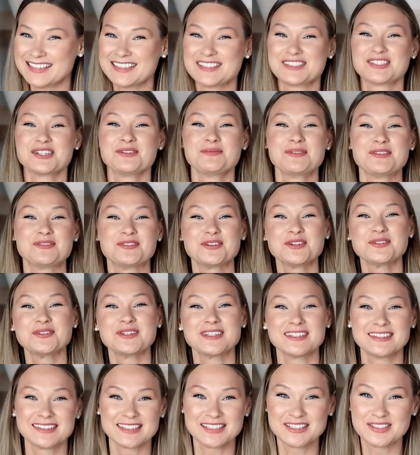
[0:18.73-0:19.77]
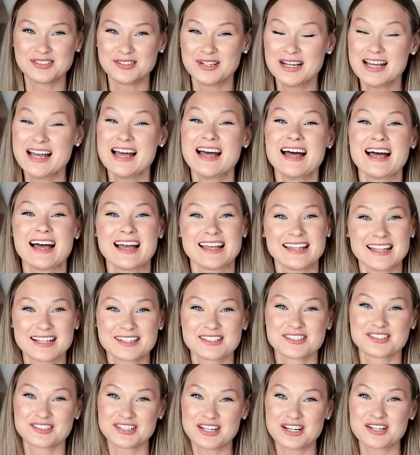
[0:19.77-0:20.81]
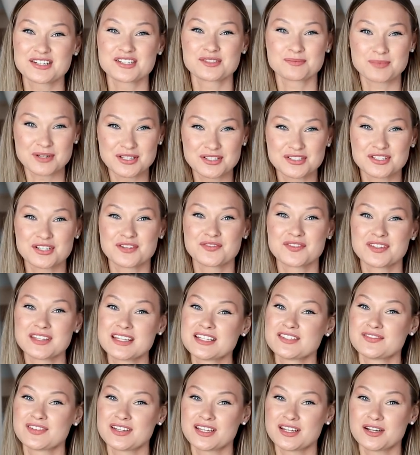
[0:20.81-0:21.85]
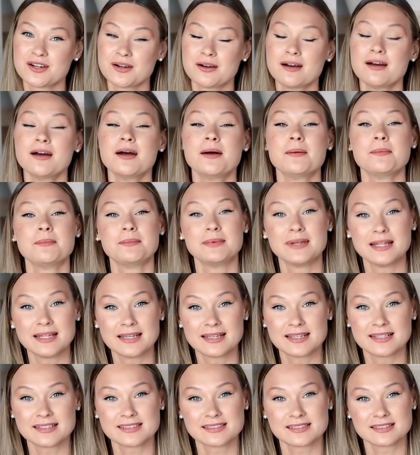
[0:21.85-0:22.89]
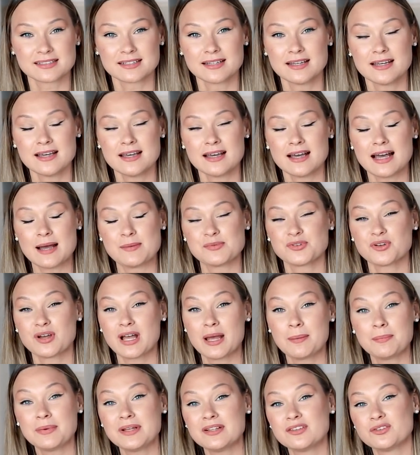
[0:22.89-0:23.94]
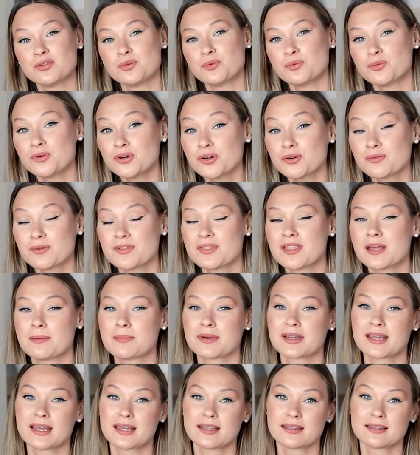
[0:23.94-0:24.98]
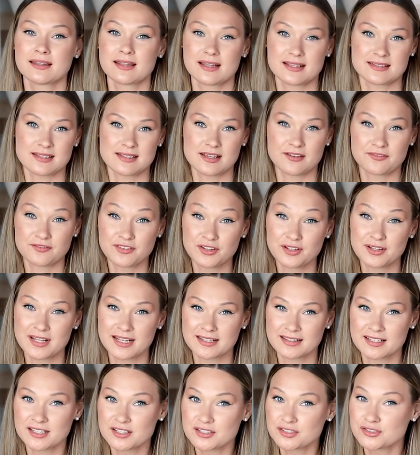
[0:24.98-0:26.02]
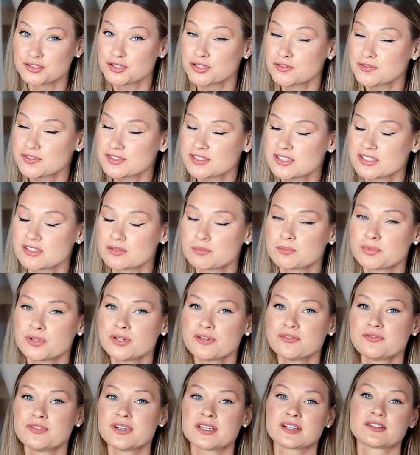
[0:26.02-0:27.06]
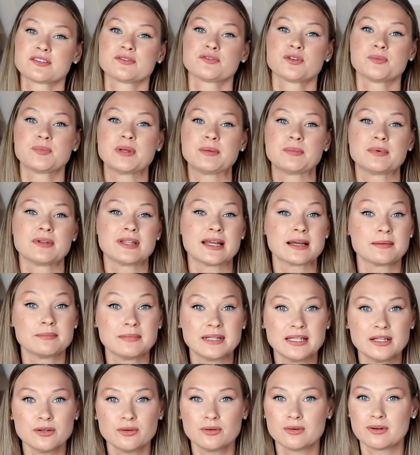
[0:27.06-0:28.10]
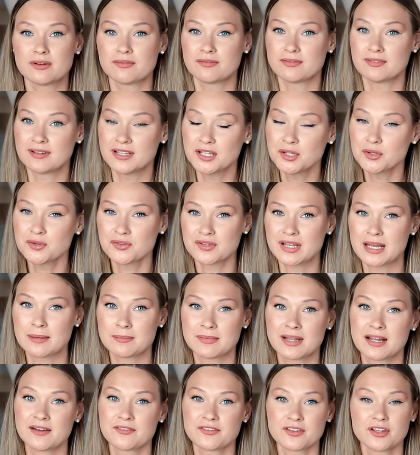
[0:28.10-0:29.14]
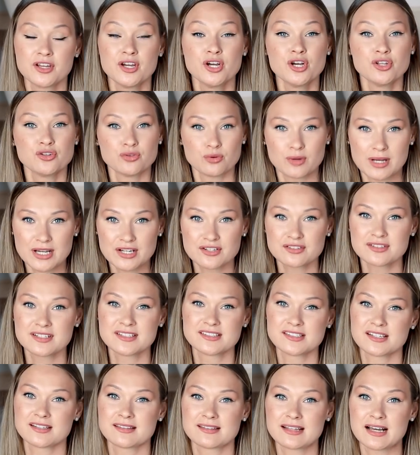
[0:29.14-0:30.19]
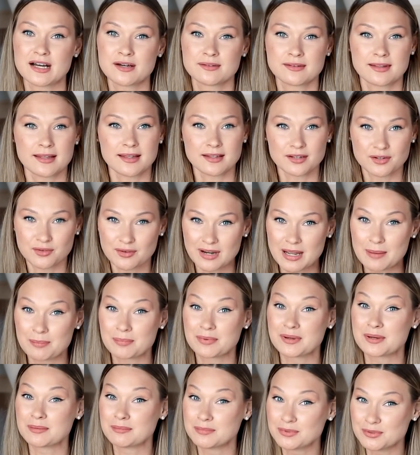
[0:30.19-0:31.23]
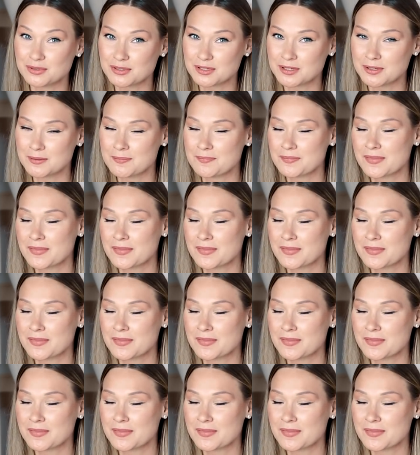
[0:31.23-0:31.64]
So before we continue, I'd like to share the sponsor of today's video, Blinkist. I'm so happy to work with them again as I feel like their service is perfect for people like me who have little time left to actually sit down and grab a book.